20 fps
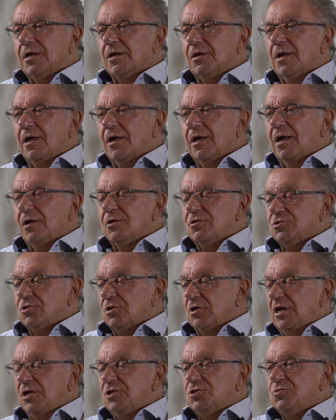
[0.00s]
I used
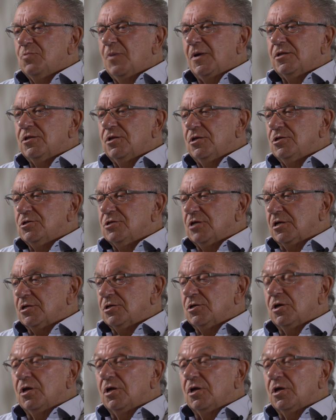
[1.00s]
to inspect these things.